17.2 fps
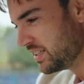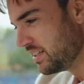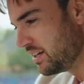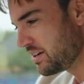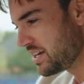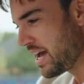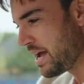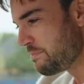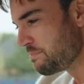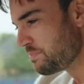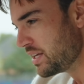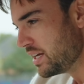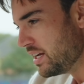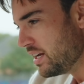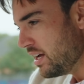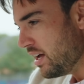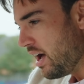Okay.
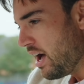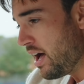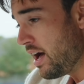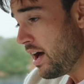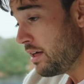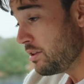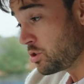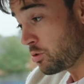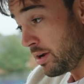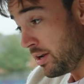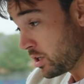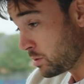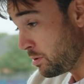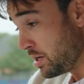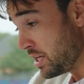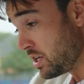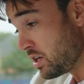Screen
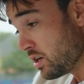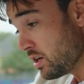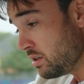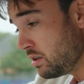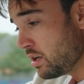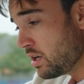looks pretty good.